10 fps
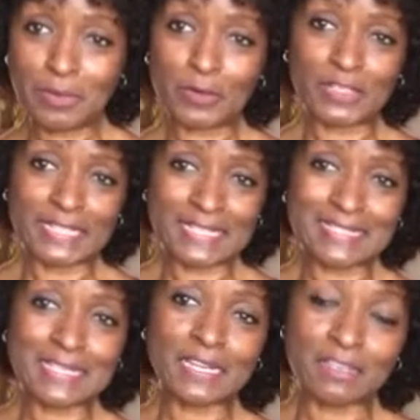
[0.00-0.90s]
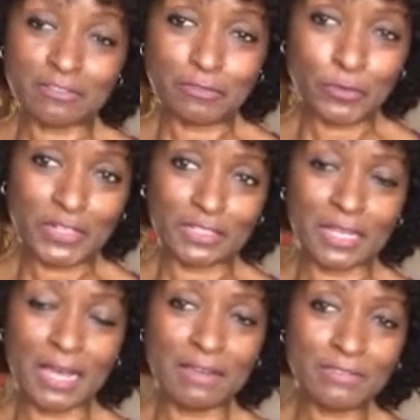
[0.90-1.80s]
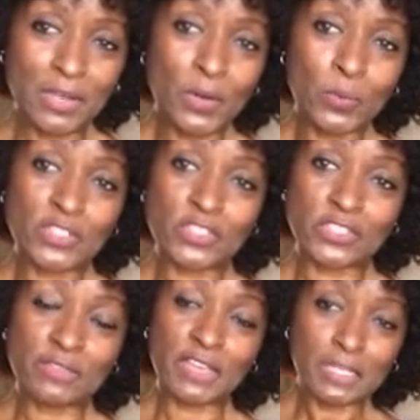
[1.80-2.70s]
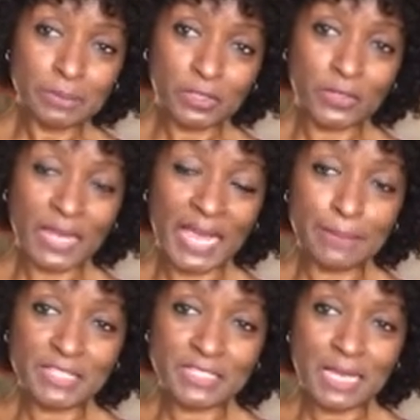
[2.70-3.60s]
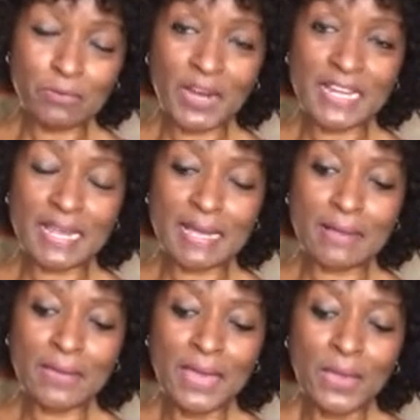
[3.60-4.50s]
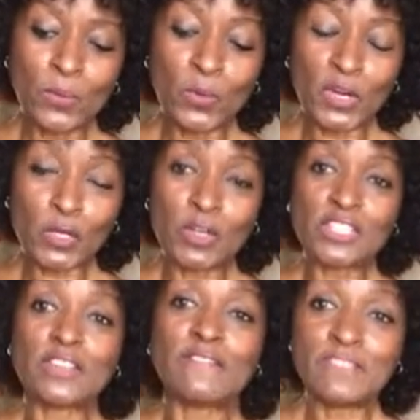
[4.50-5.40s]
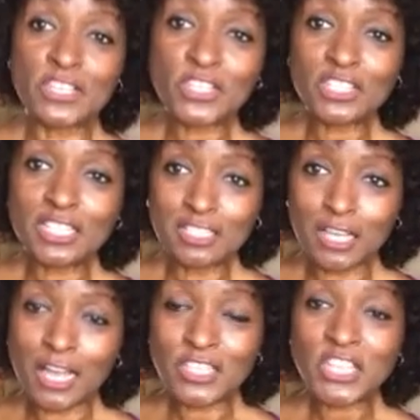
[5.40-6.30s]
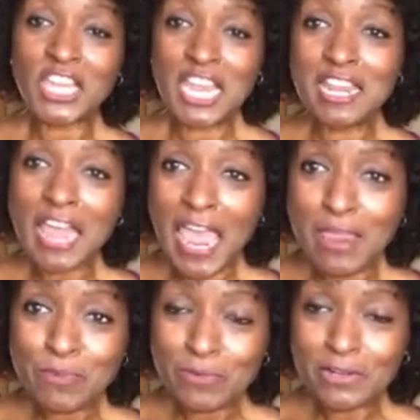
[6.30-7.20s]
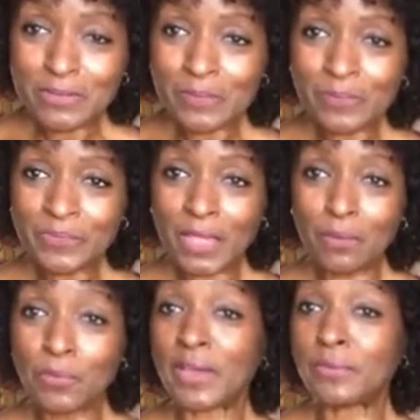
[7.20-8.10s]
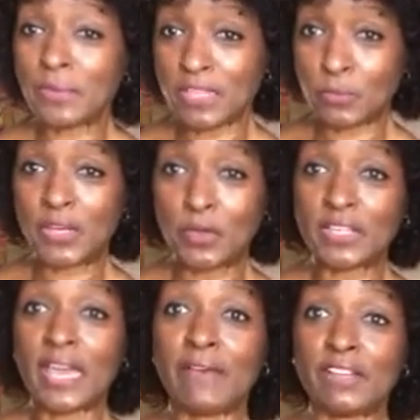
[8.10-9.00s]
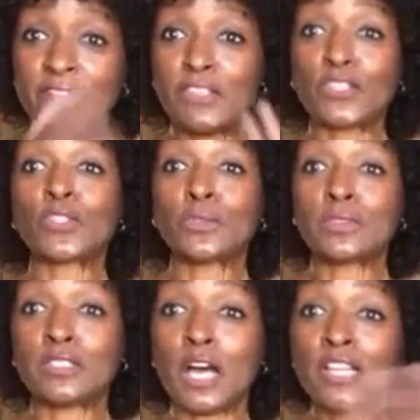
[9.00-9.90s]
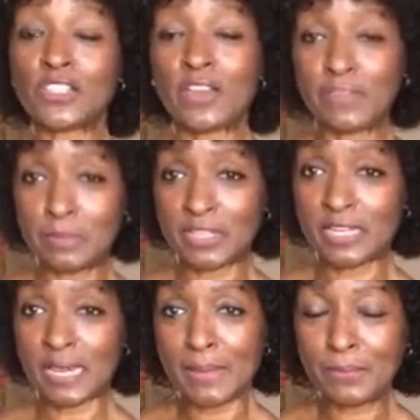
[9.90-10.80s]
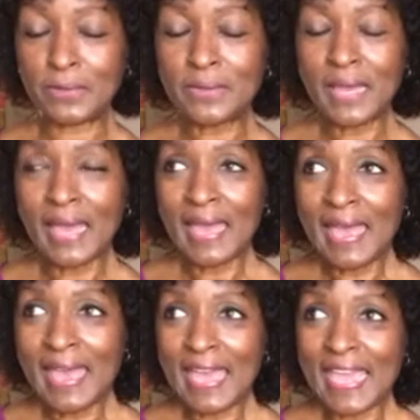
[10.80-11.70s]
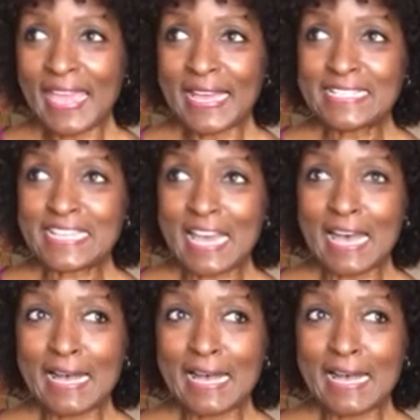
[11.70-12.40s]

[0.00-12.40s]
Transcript: Girl in the City of Food and Love, which is available on Amazon right now. We're going to officially launch in April, or rather we're going to have an official launch of the book in April. And